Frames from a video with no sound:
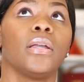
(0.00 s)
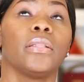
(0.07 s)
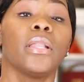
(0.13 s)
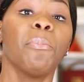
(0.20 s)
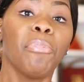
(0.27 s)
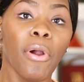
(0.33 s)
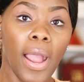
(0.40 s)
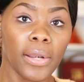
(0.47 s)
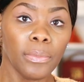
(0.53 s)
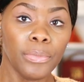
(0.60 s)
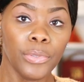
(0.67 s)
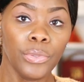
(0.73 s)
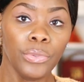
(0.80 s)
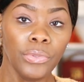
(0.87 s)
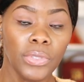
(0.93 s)
the Prada
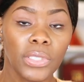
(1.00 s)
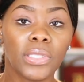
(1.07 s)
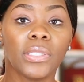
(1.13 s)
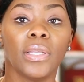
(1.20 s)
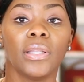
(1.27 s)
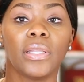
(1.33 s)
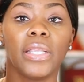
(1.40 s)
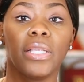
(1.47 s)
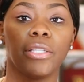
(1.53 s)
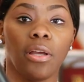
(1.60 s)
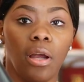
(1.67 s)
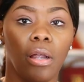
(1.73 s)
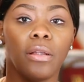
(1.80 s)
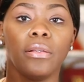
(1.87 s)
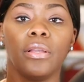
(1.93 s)
boots. These
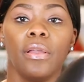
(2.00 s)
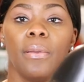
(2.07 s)
are